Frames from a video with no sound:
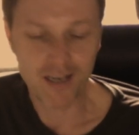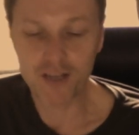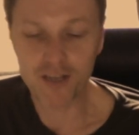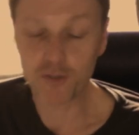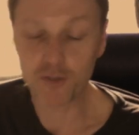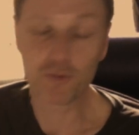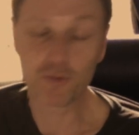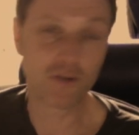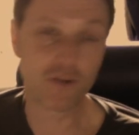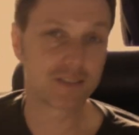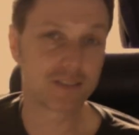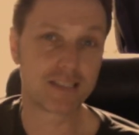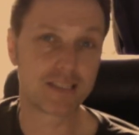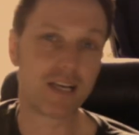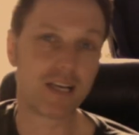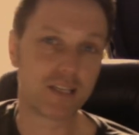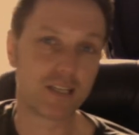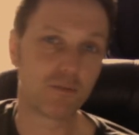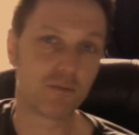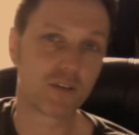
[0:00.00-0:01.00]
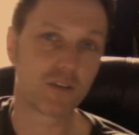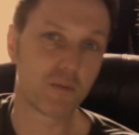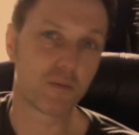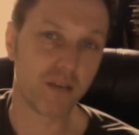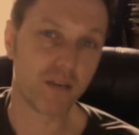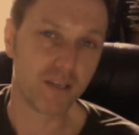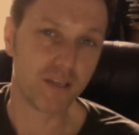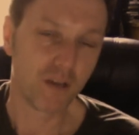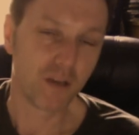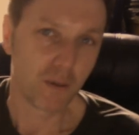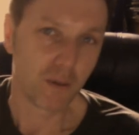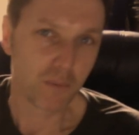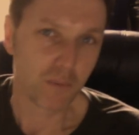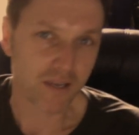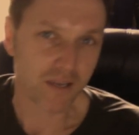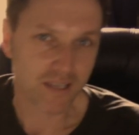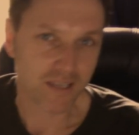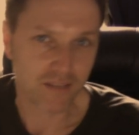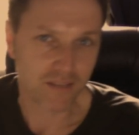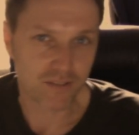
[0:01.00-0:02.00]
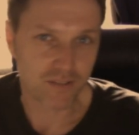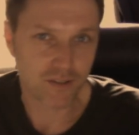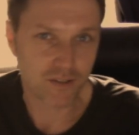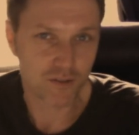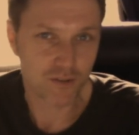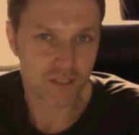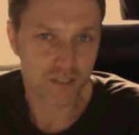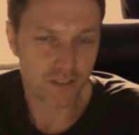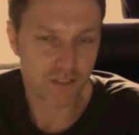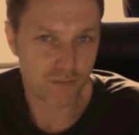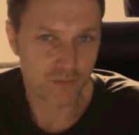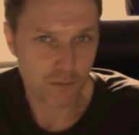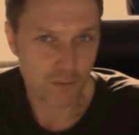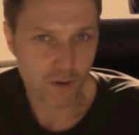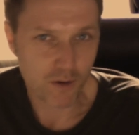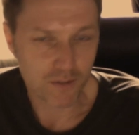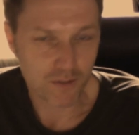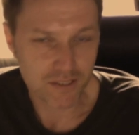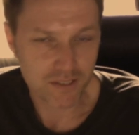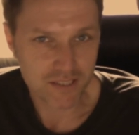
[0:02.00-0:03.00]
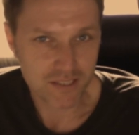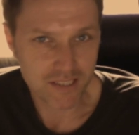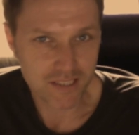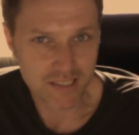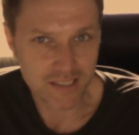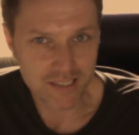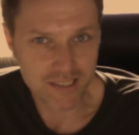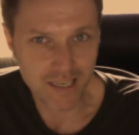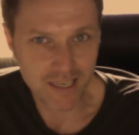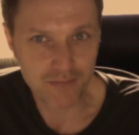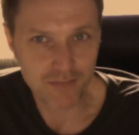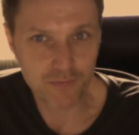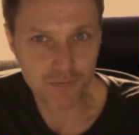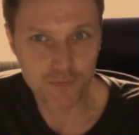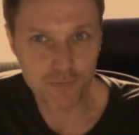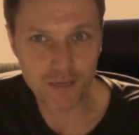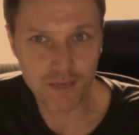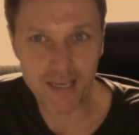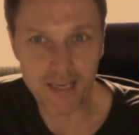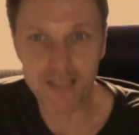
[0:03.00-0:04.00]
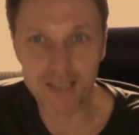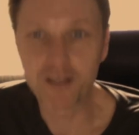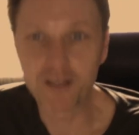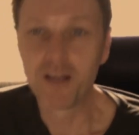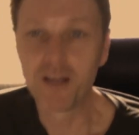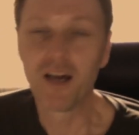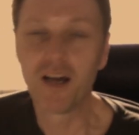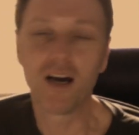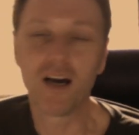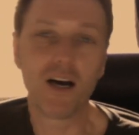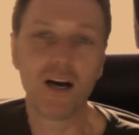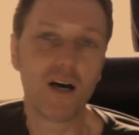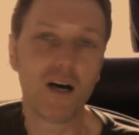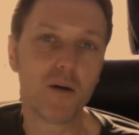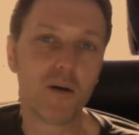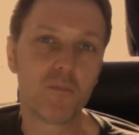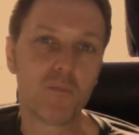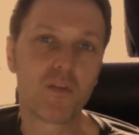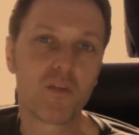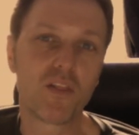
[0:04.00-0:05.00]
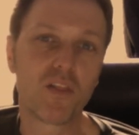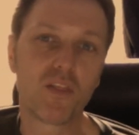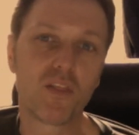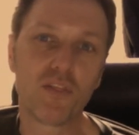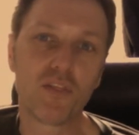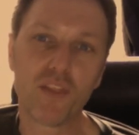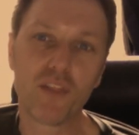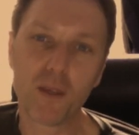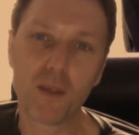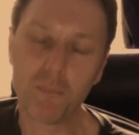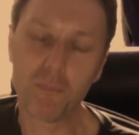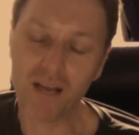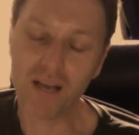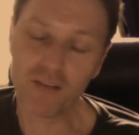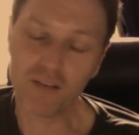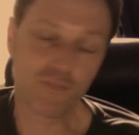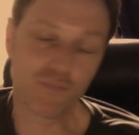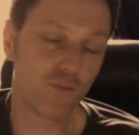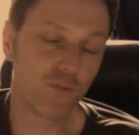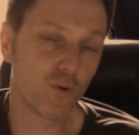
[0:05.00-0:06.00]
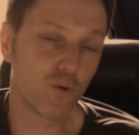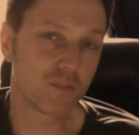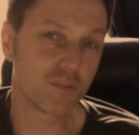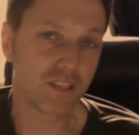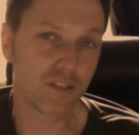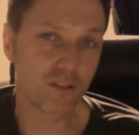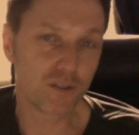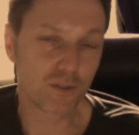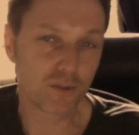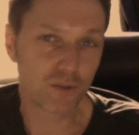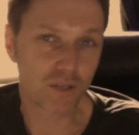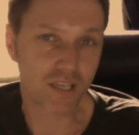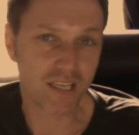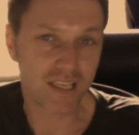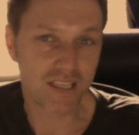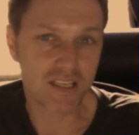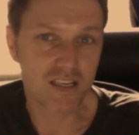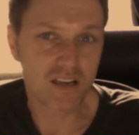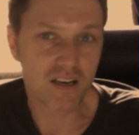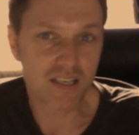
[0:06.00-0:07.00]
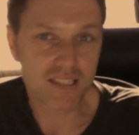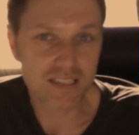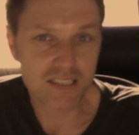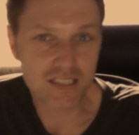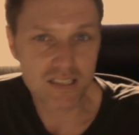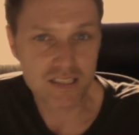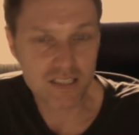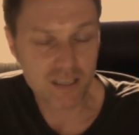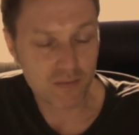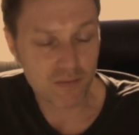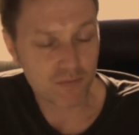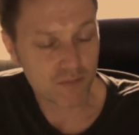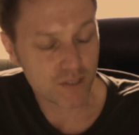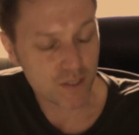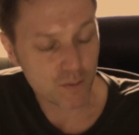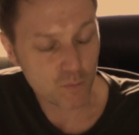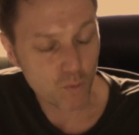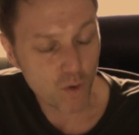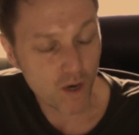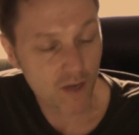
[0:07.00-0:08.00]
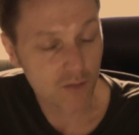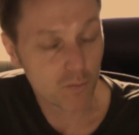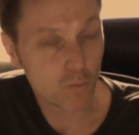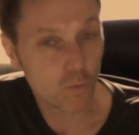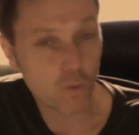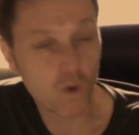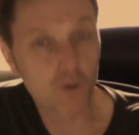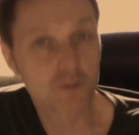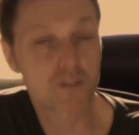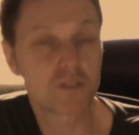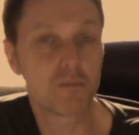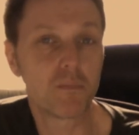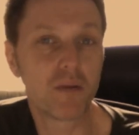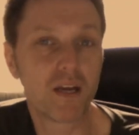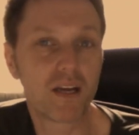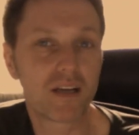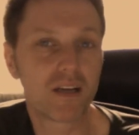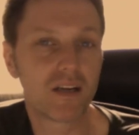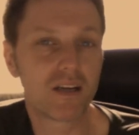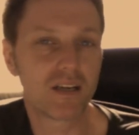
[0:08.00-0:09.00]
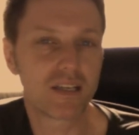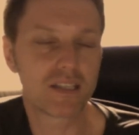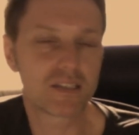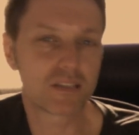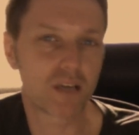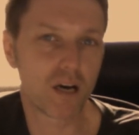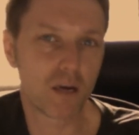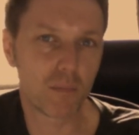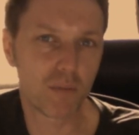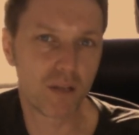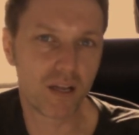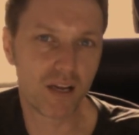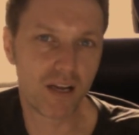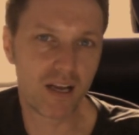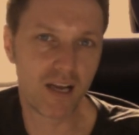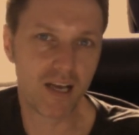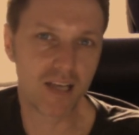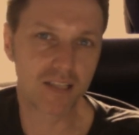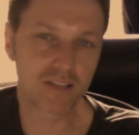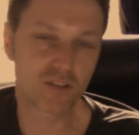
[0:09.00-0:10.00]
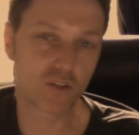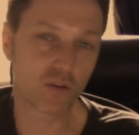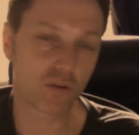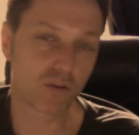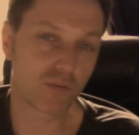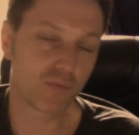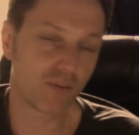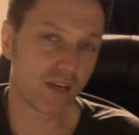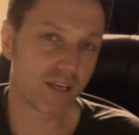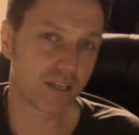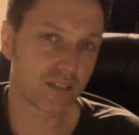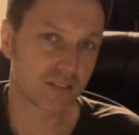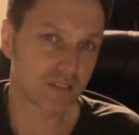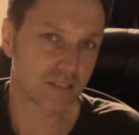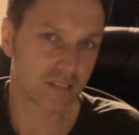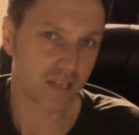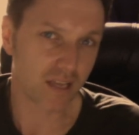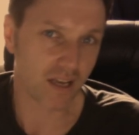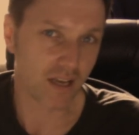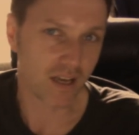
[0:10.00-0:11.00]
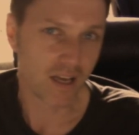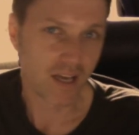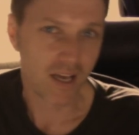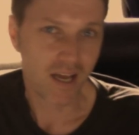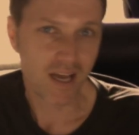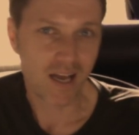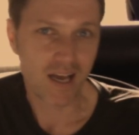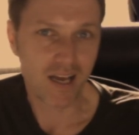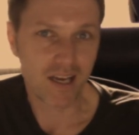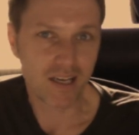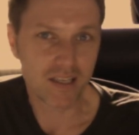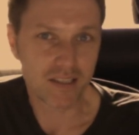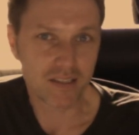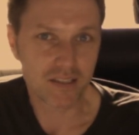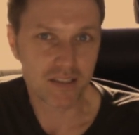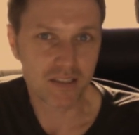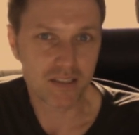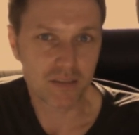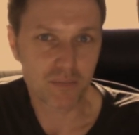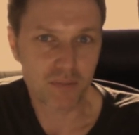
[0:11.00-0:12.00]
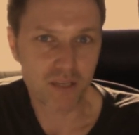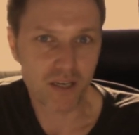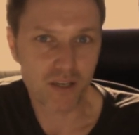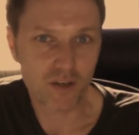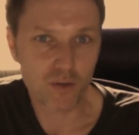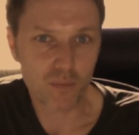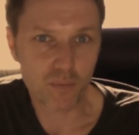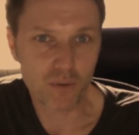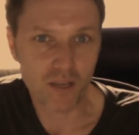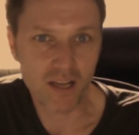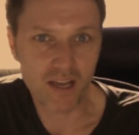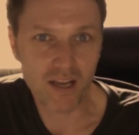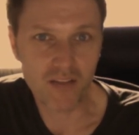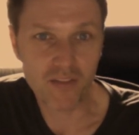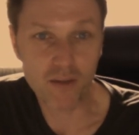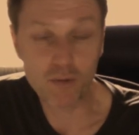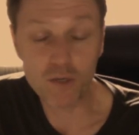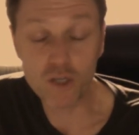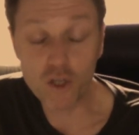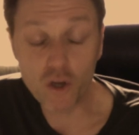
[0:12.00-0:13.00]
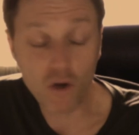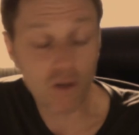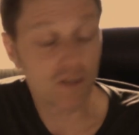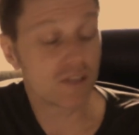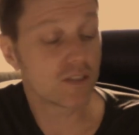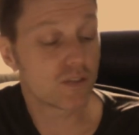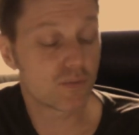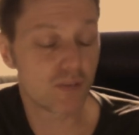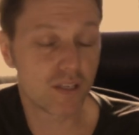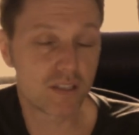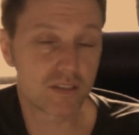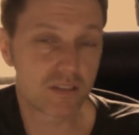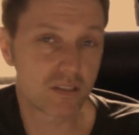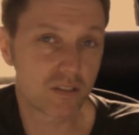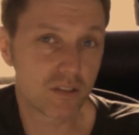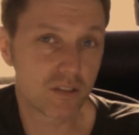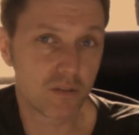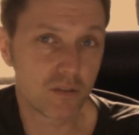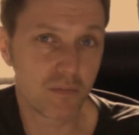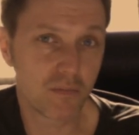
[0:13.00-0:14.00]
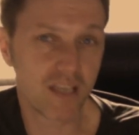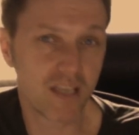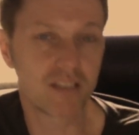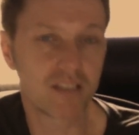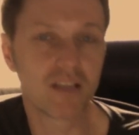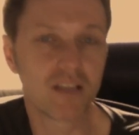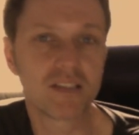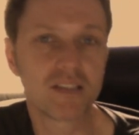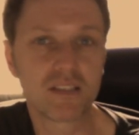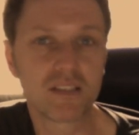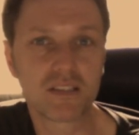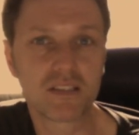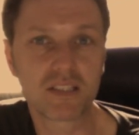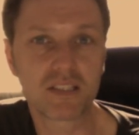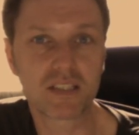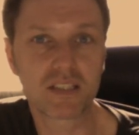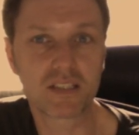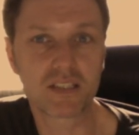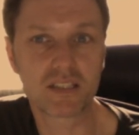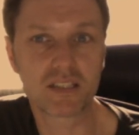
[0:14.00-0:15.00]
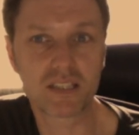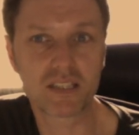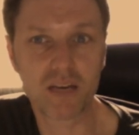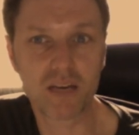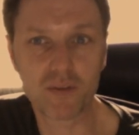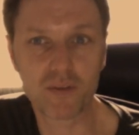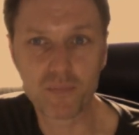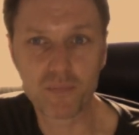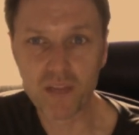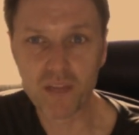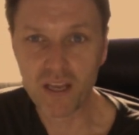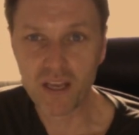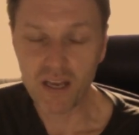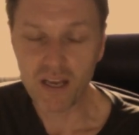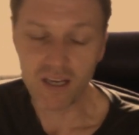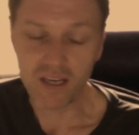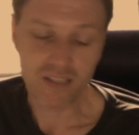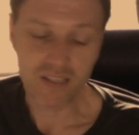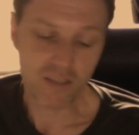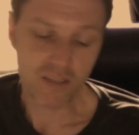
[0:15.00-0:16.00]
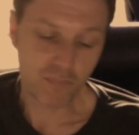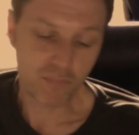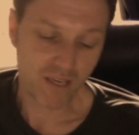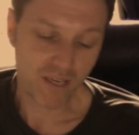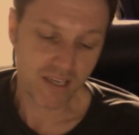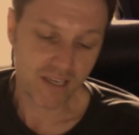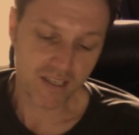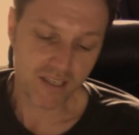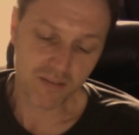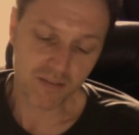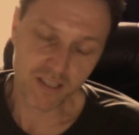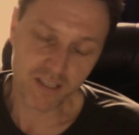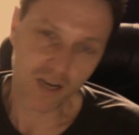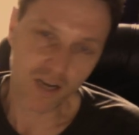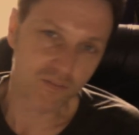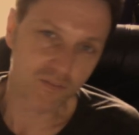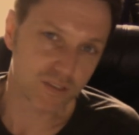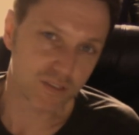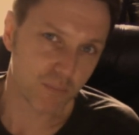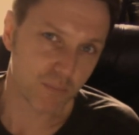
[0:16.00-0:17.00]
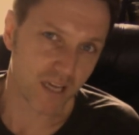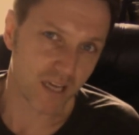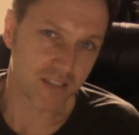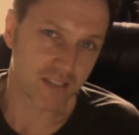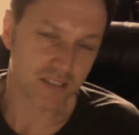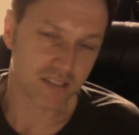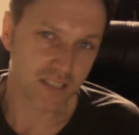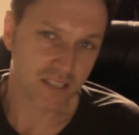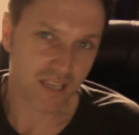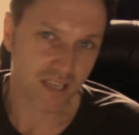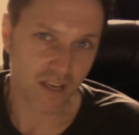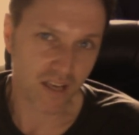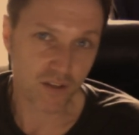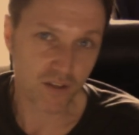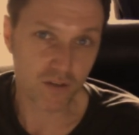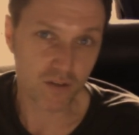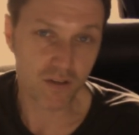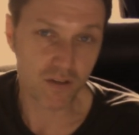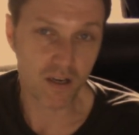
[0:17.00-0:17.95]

You'll know exactly what I mean by Clever Clogs if you are a Steely Dan fan. The band formed in New York in 1971. Walter Becker, a guitar player, and Donald Fagen, a singer and a piano player. They were college friends who'd met in 1967, and they'd played in covers bands together.